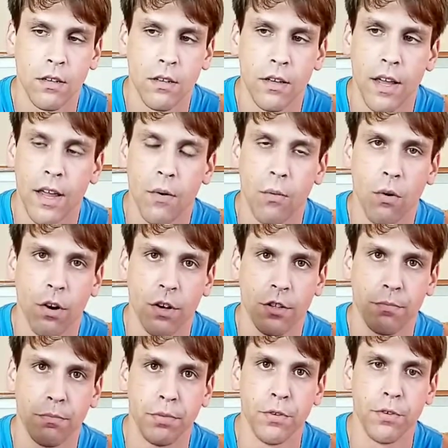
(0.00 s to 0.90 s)
It works
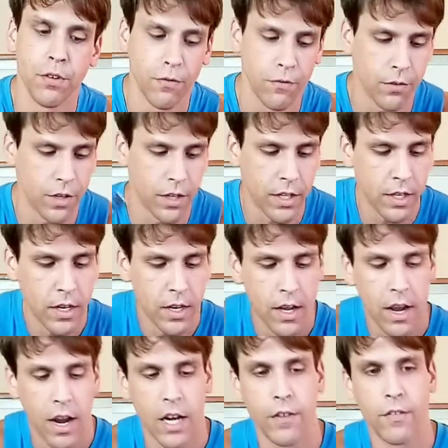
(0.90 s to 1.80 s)
beautifully.
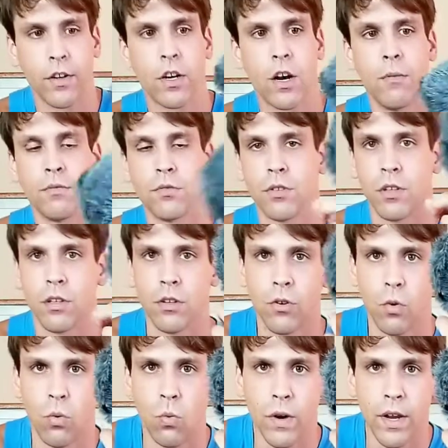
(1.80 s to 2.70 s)
It even comes with a
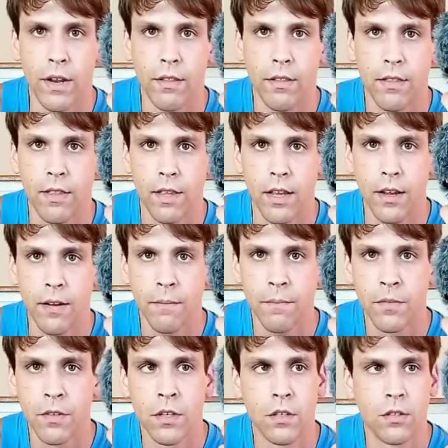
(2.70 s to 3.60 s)
little wind thing.
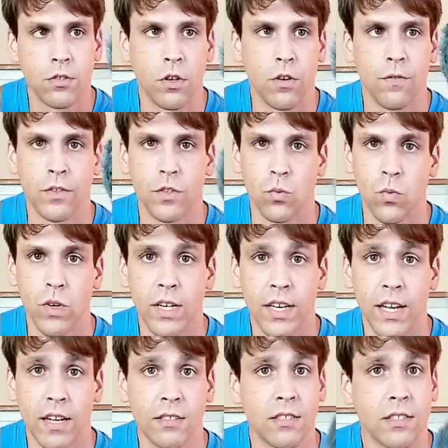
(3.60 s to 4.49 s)
So if it's
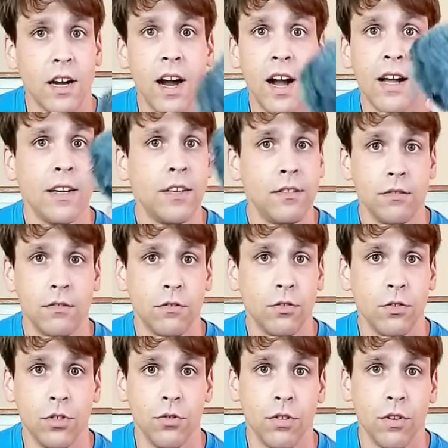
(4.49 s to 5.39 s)
windy outside,
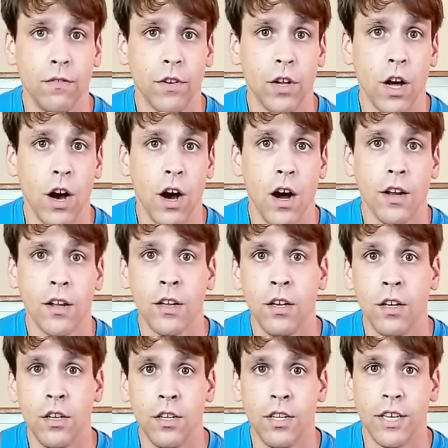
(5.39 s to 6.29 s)
doing a vlog,
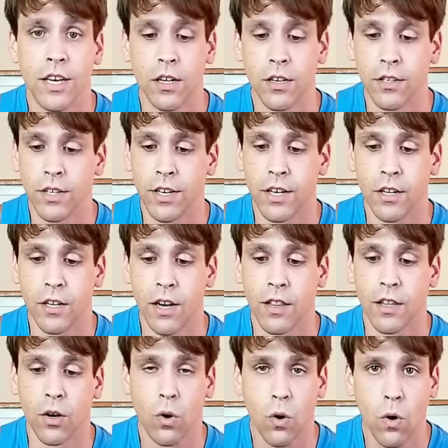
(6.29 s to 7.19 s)
you get a
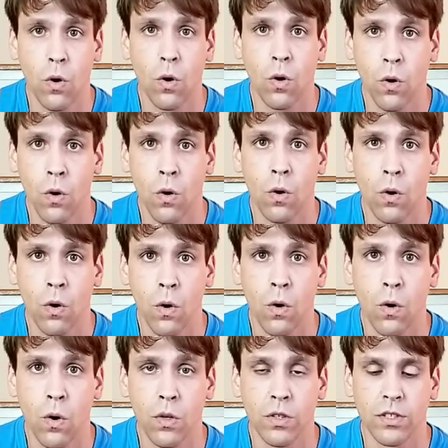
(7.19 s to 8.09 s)
lot
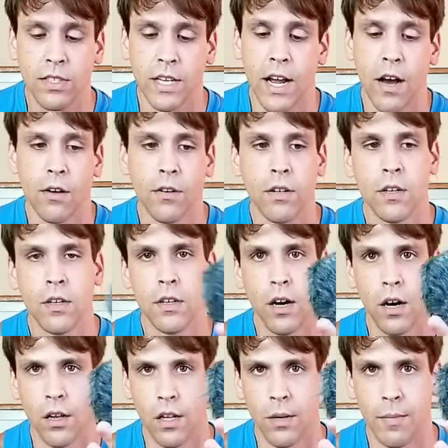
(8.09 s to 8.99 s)
of that sound,
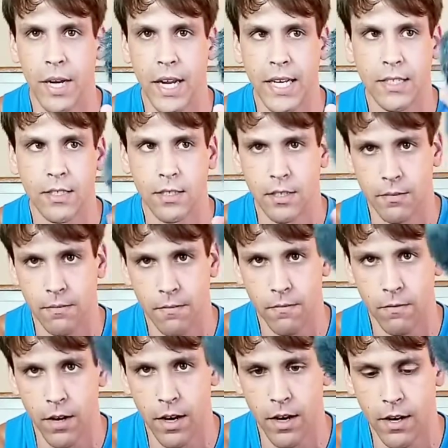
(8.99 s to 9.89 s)
eliminates it
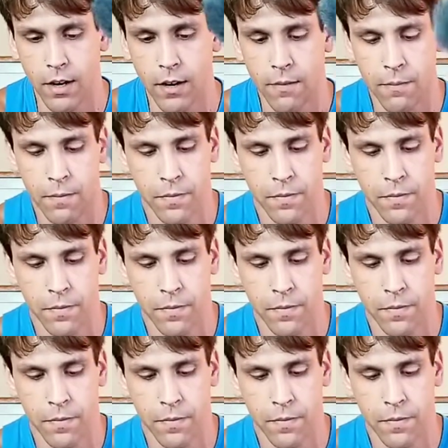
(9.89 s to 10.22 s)
right here.